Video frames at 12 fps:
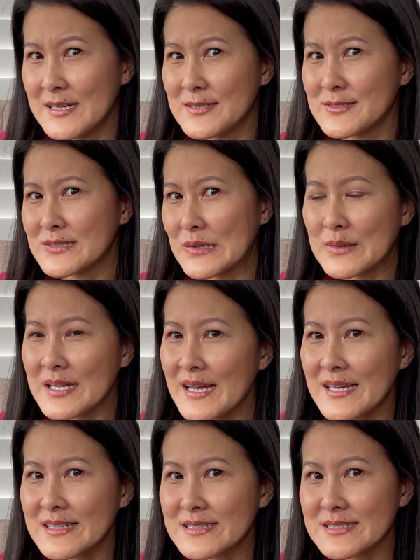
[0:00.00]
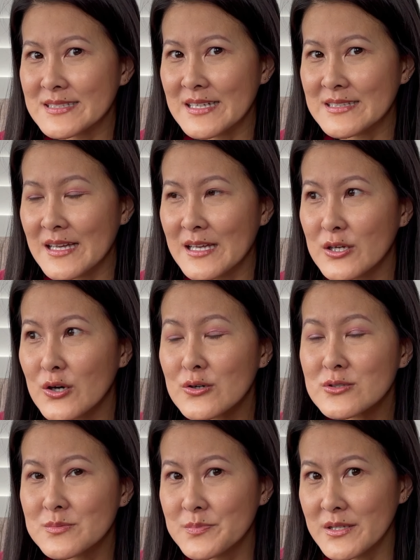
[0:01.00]
So again, it
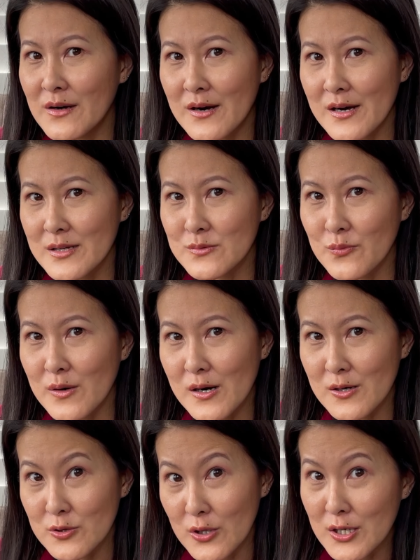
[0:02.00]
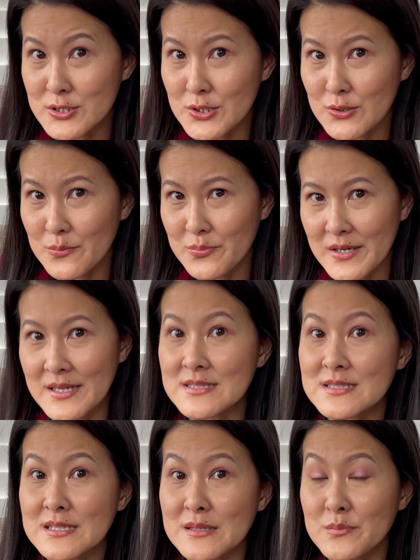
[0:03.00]
goes beyond what our logical brains
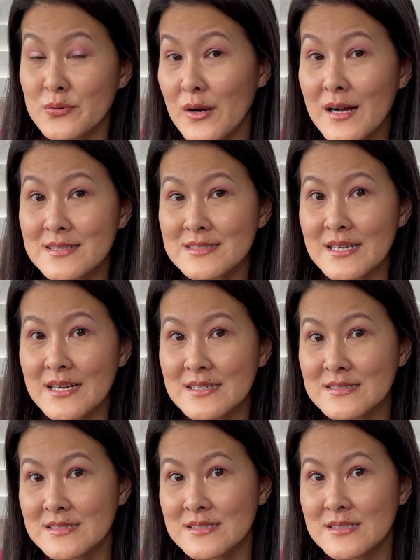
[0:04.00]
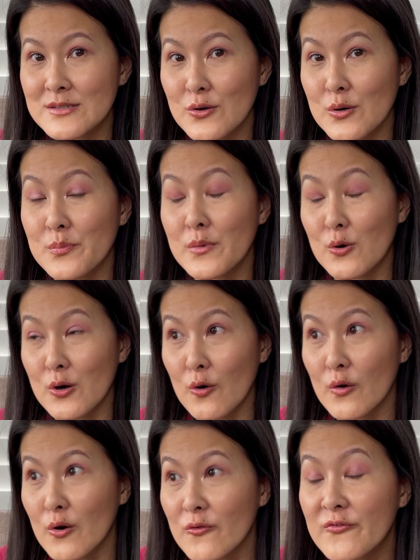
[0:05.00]
can process
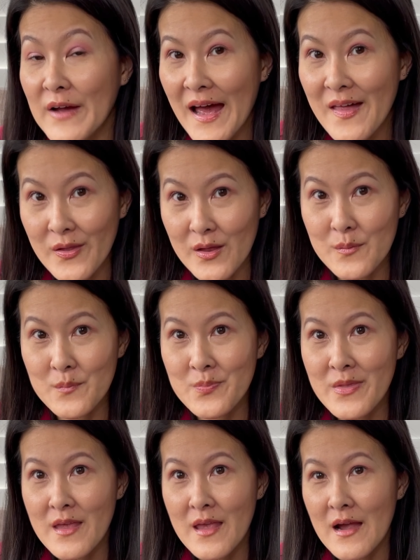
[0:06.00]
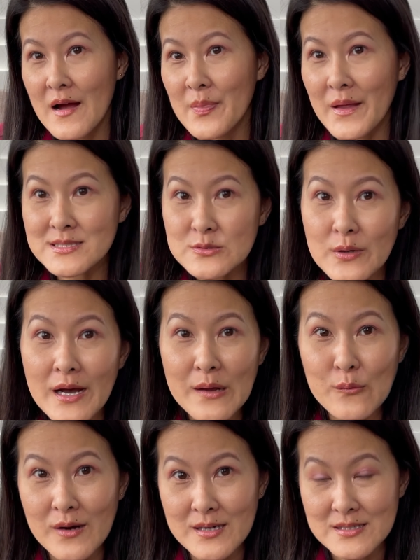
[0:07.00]
or fathom, and that's what I
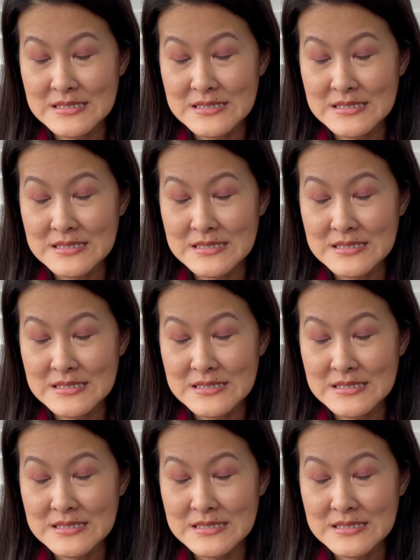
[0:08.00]
want to